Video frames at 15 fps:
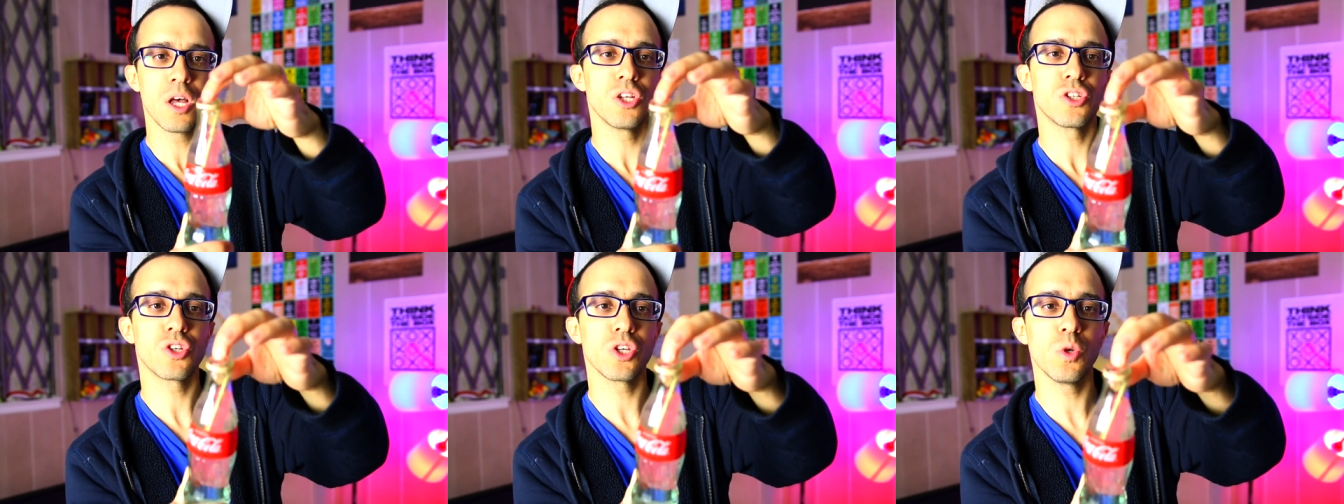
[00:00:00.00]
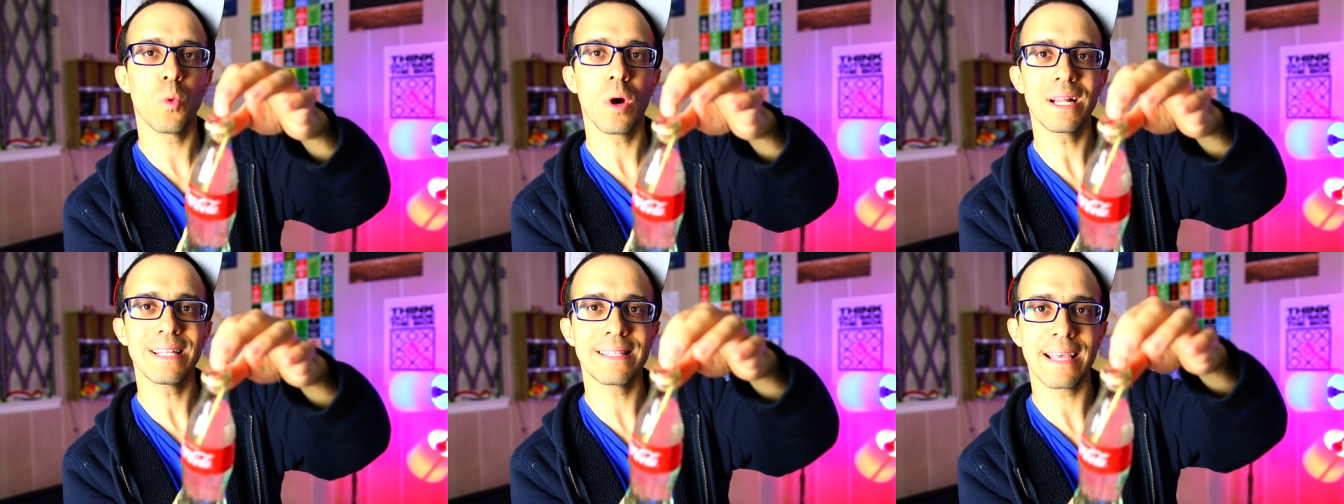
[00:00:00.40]
So you
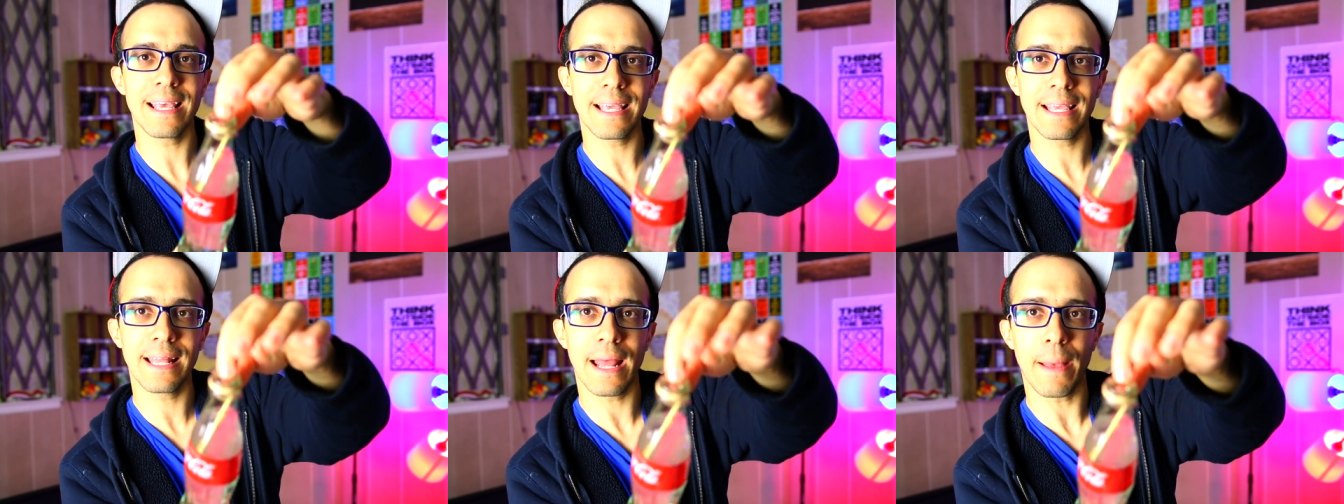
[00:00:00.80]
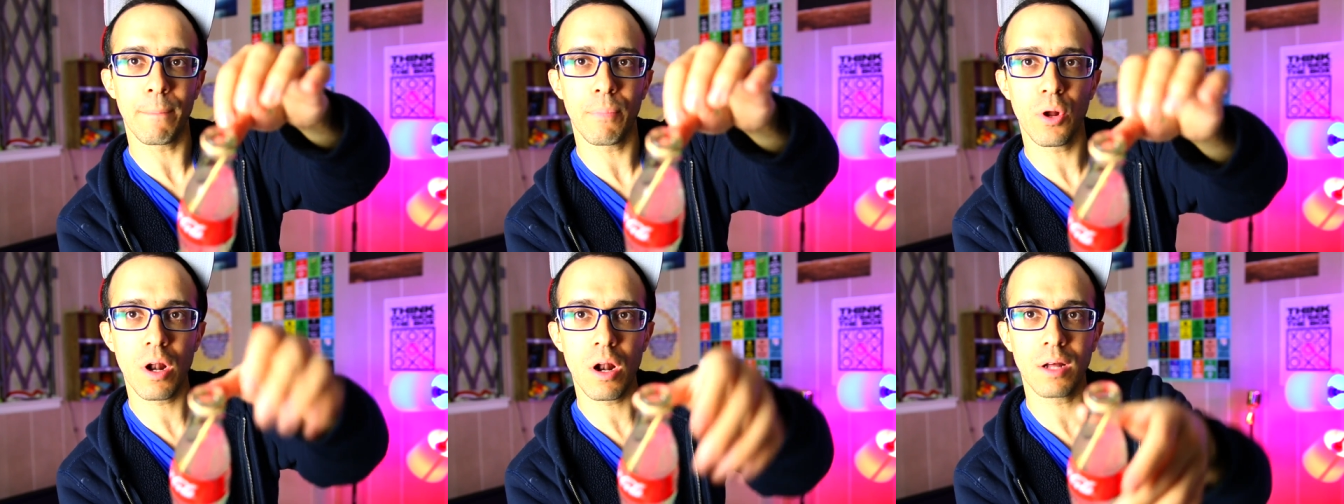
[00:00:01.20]
wanna take it and
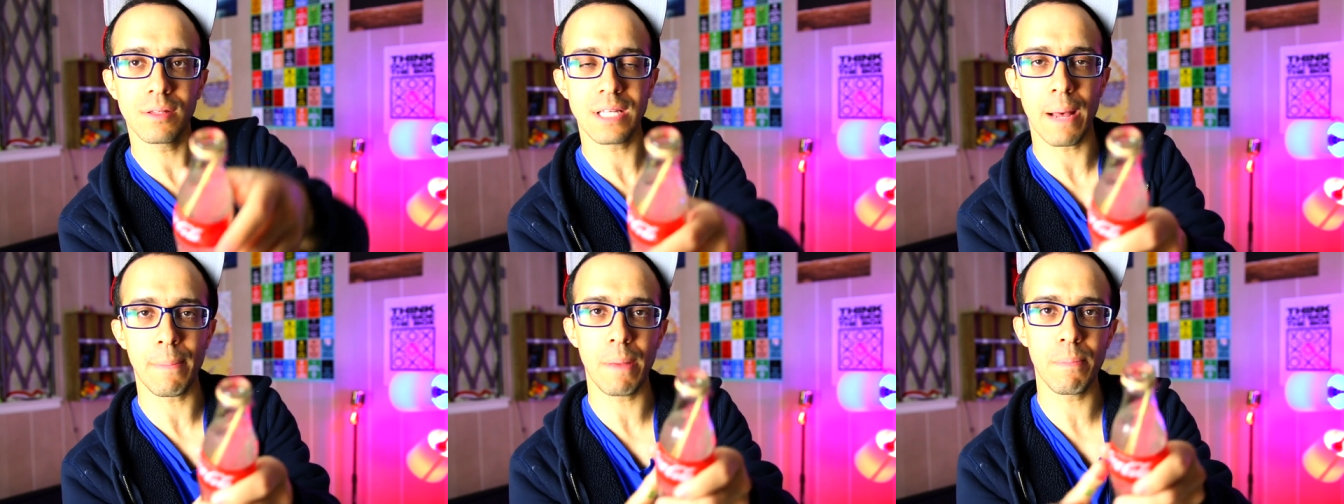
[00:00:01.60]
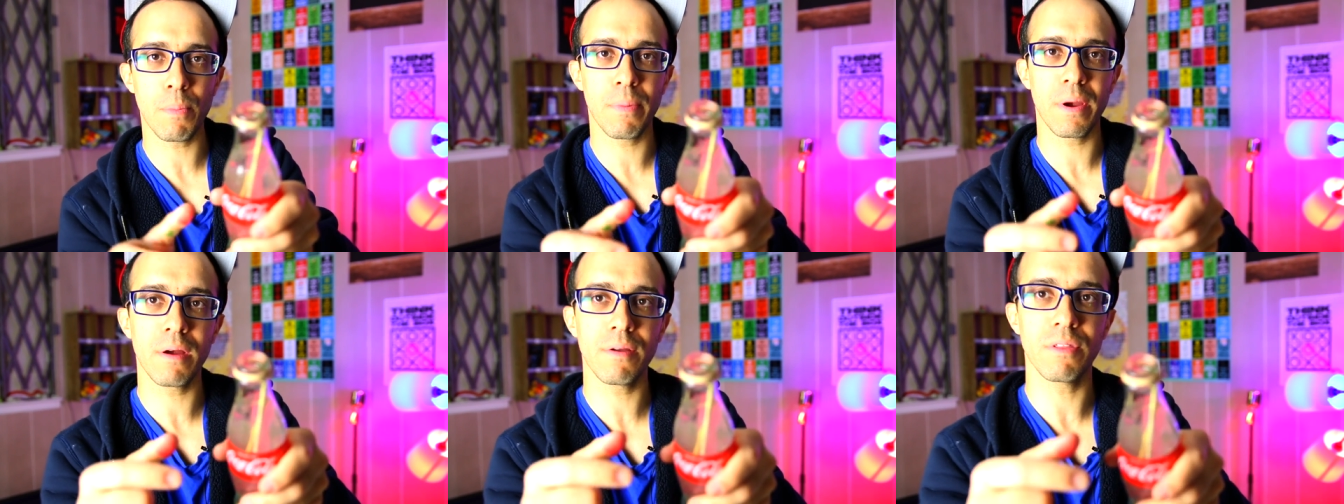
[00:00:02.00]
put it on top. I
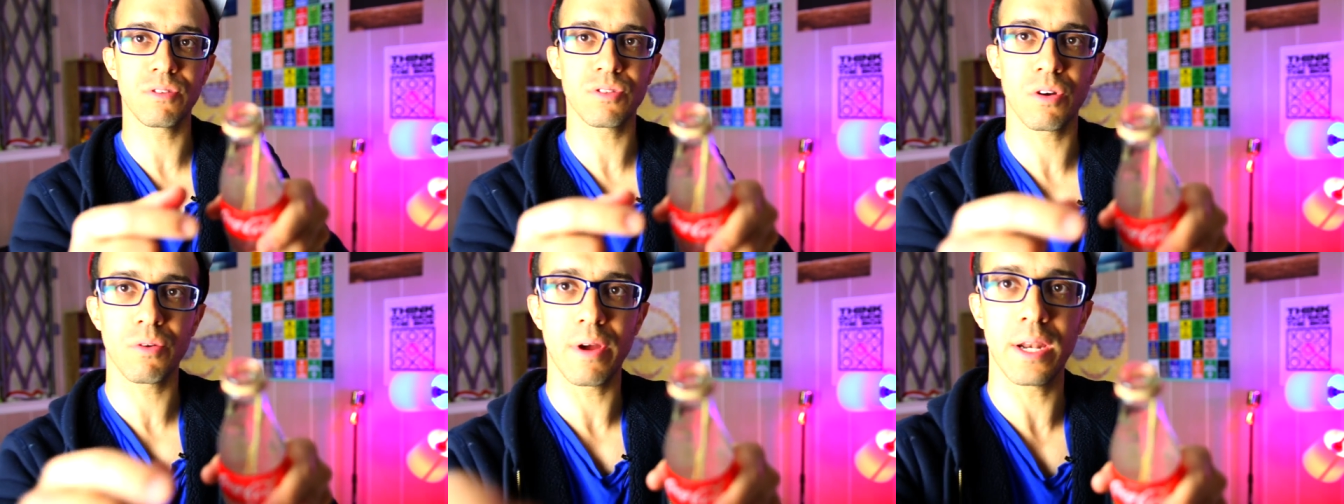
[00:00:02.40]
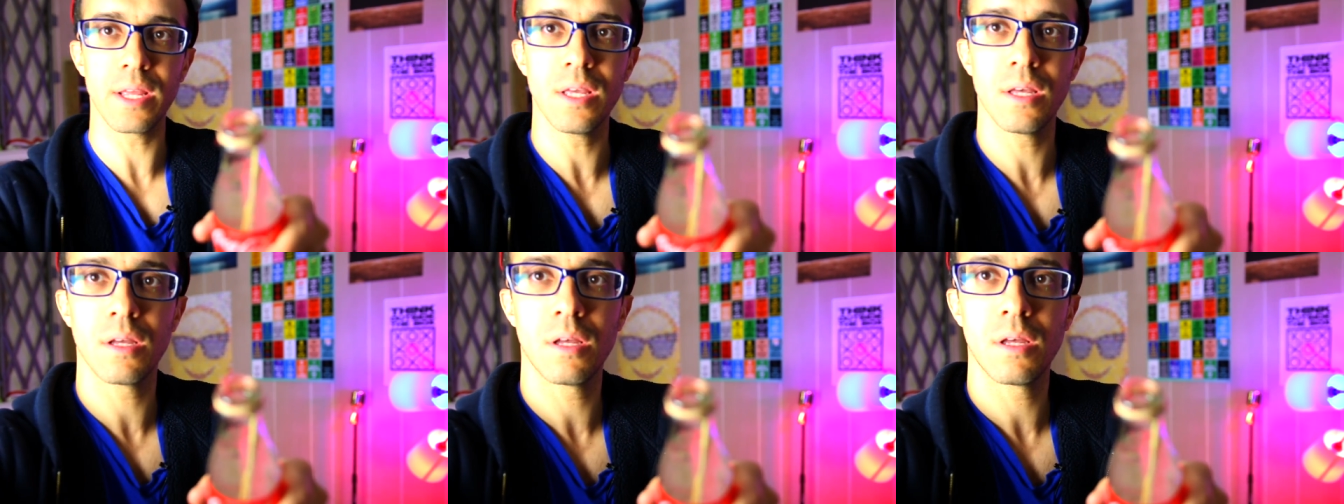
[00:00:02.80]
prepared this already.